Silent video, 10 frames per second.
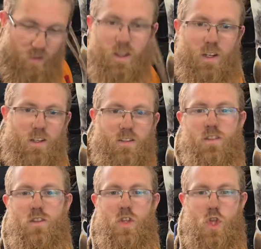feeling it's
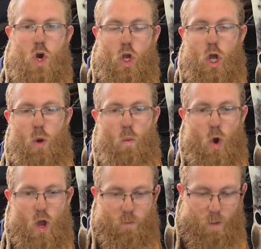not going to
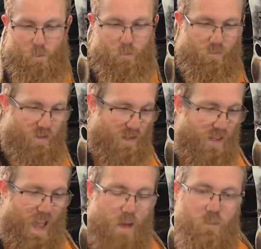work. My
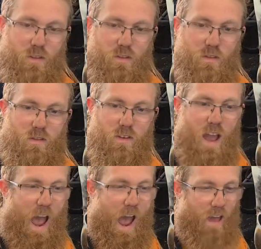gaps
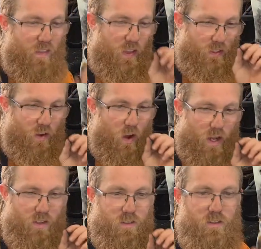aren't the
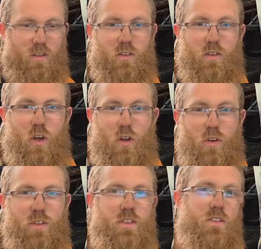tightest
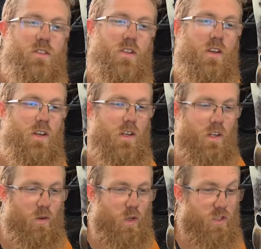tolerances,
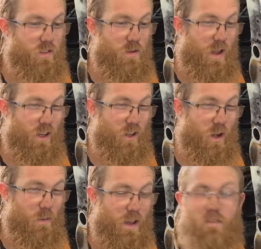which is going
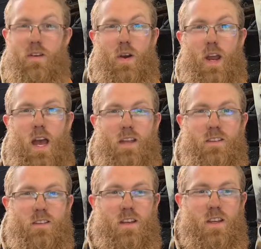to make it very hard
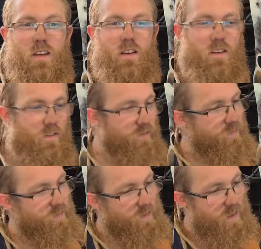to TIG.
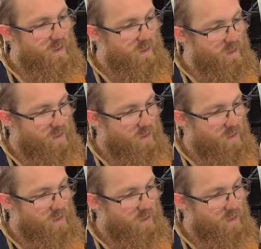So